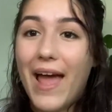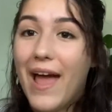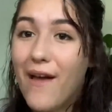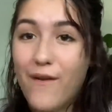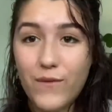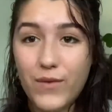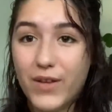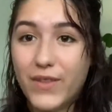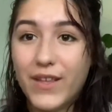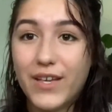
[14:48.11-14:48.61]

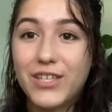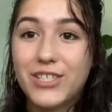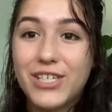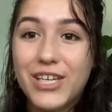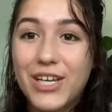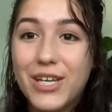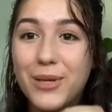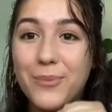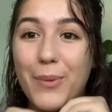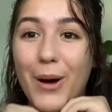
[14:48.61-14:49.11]
everything she
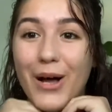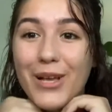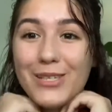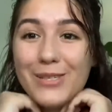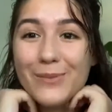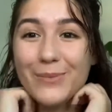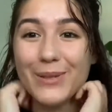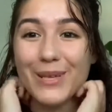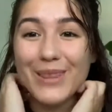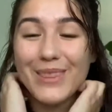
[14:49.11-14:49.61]
could
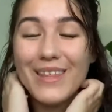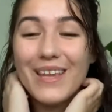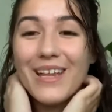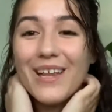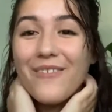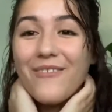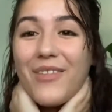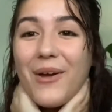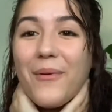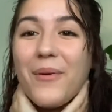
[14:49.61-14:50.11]
possibly think
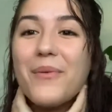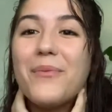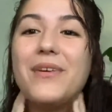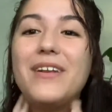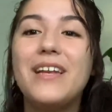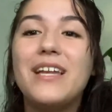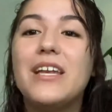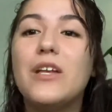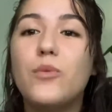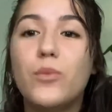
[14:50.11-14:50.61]
of that we would
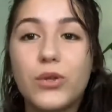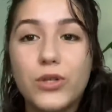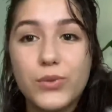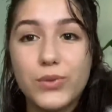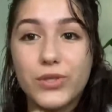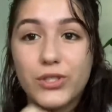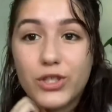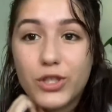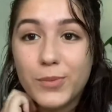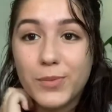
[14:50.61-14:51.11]
need, which
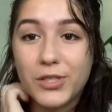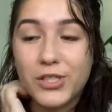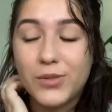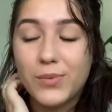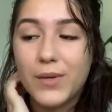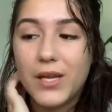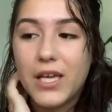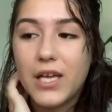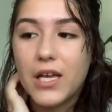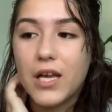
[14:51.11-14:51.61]
was super
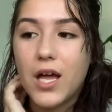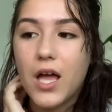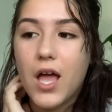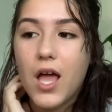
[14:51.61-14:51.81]
sweet.